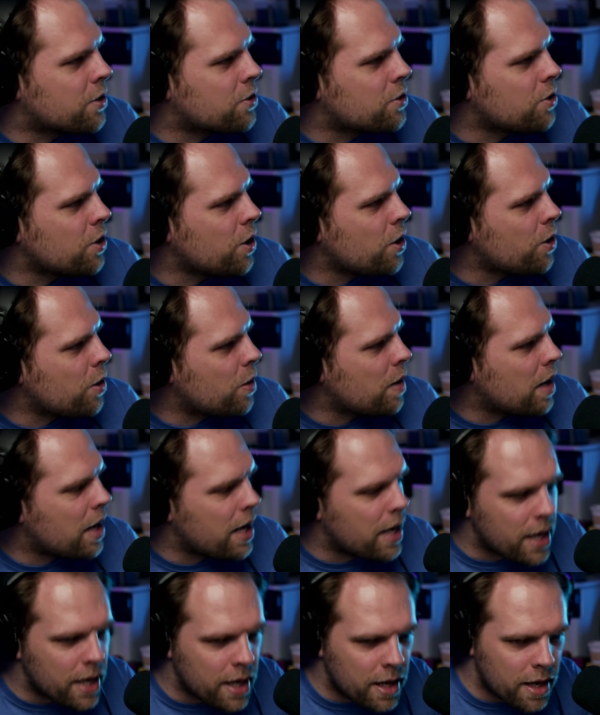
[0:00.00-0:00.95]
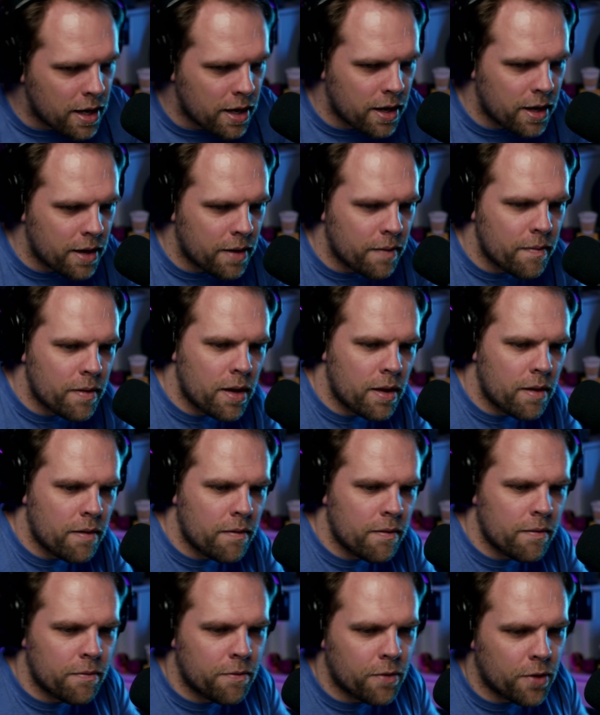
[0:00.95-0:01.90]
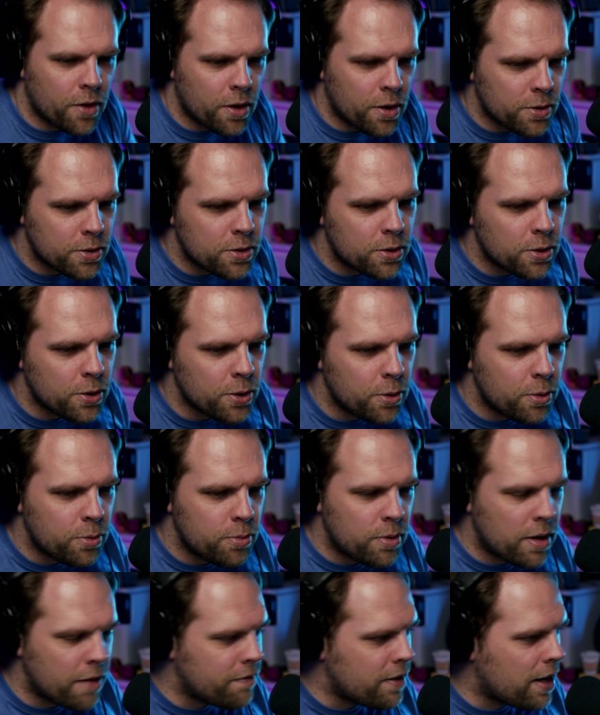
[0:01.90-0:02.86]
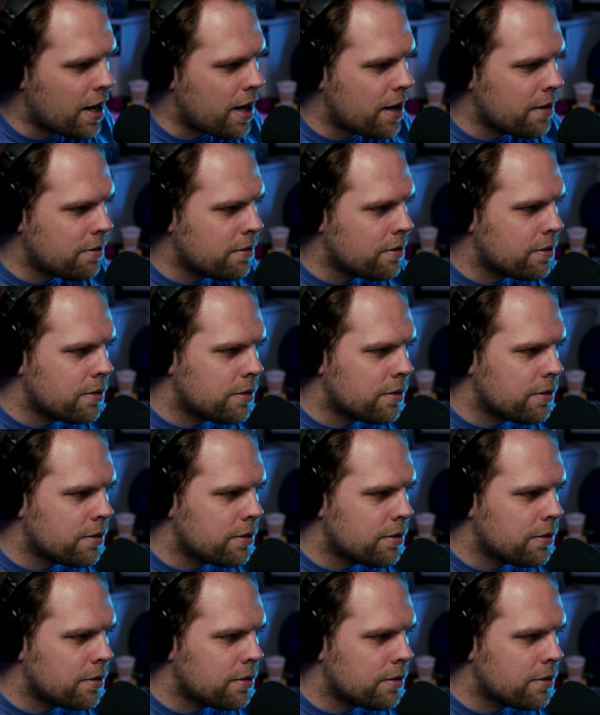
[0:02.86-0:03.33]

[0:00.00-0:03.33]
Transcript: So I, for those who have not